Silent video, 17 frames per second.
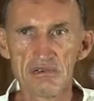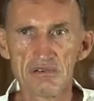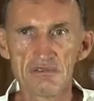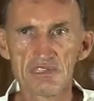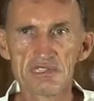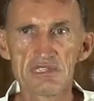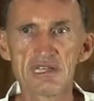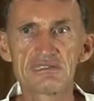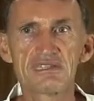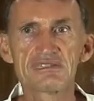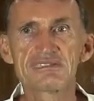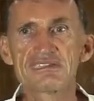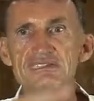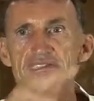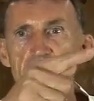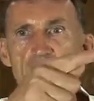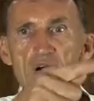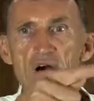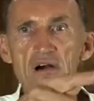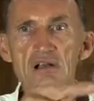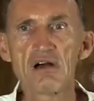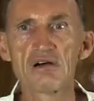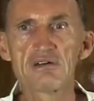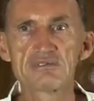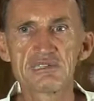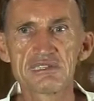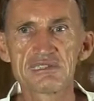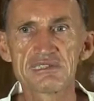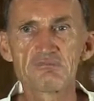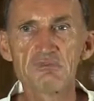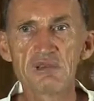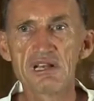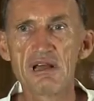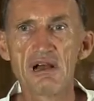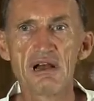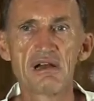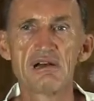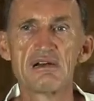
We say this is smaller, this is bigger,